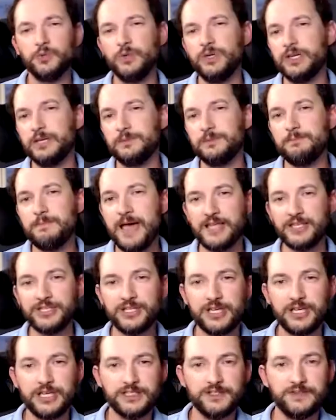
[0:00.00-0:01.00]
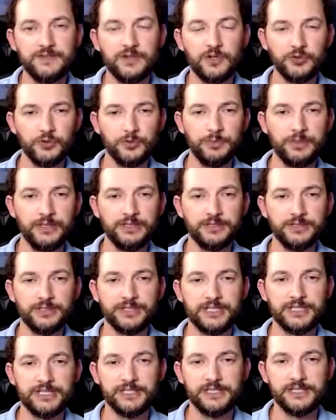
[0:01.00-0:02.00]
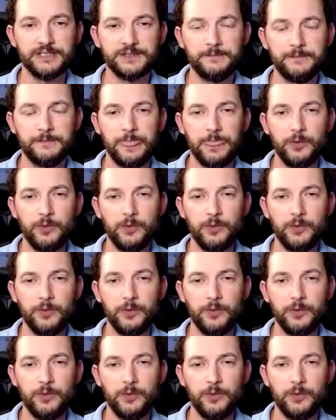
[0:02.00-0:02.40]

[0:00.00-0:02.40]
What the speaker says: we can match against vulnerabilities,